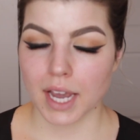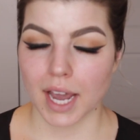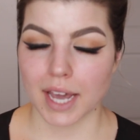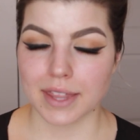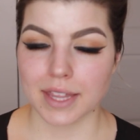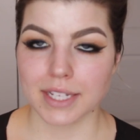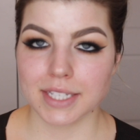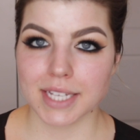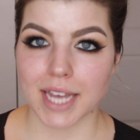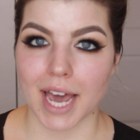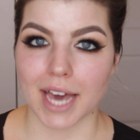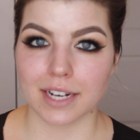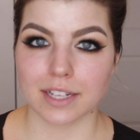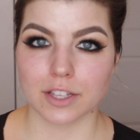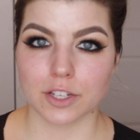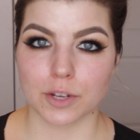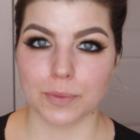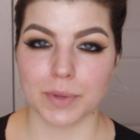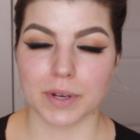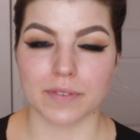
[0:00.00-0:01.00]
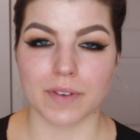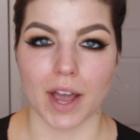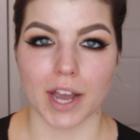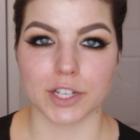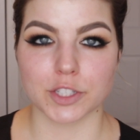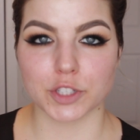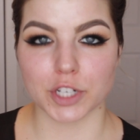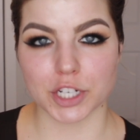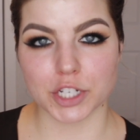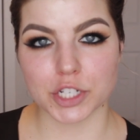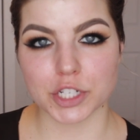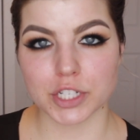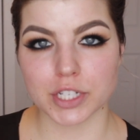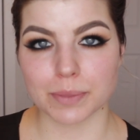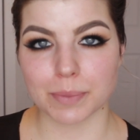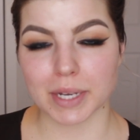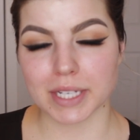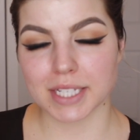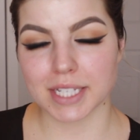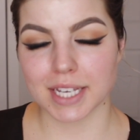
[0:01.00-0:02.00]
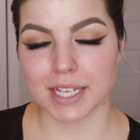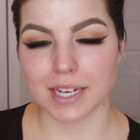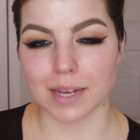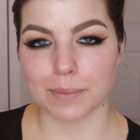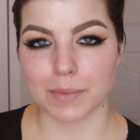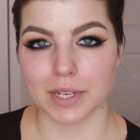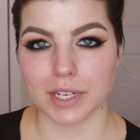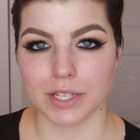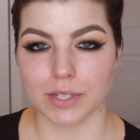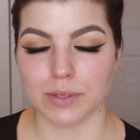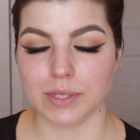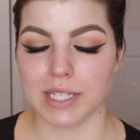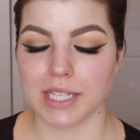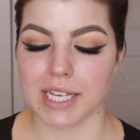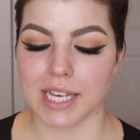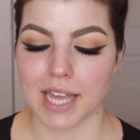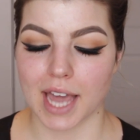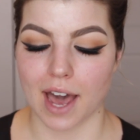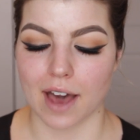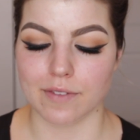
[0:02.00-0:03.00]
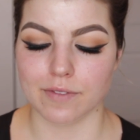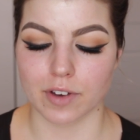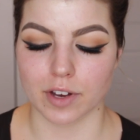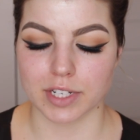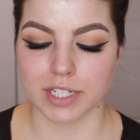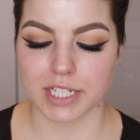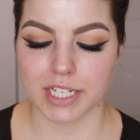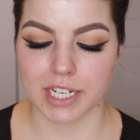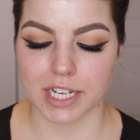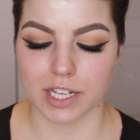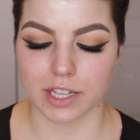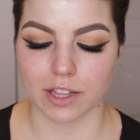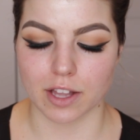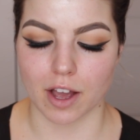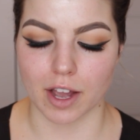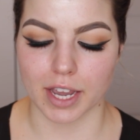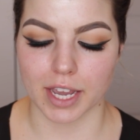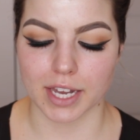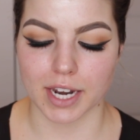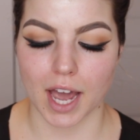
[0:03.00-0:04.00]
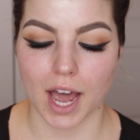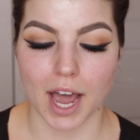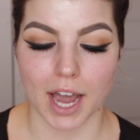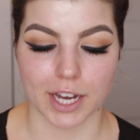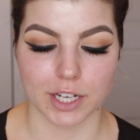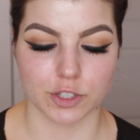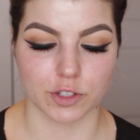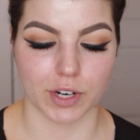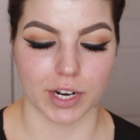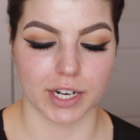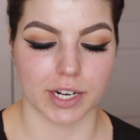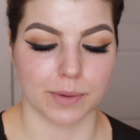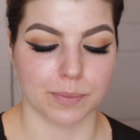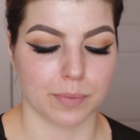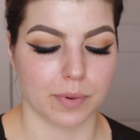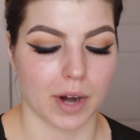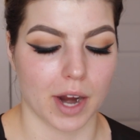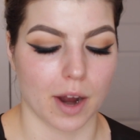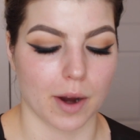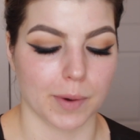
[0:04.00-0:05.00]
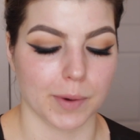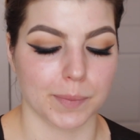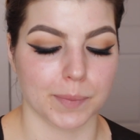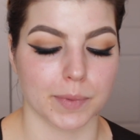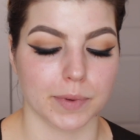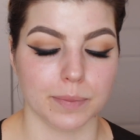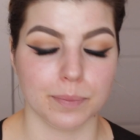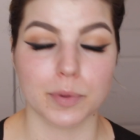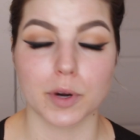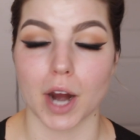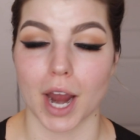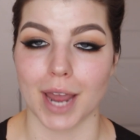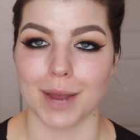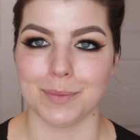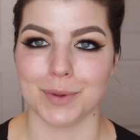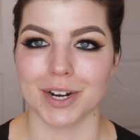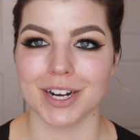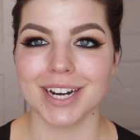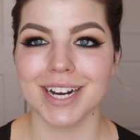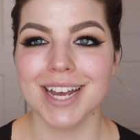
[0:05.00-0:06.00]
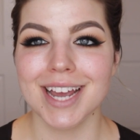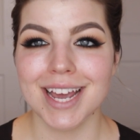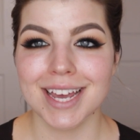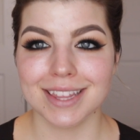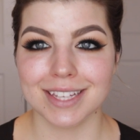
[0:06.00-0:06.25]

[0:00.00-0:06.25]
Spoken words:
And then to add a little bit of hydration to my skin, I'm gonna use the Kat Von D Lock-It Hydrating Primer.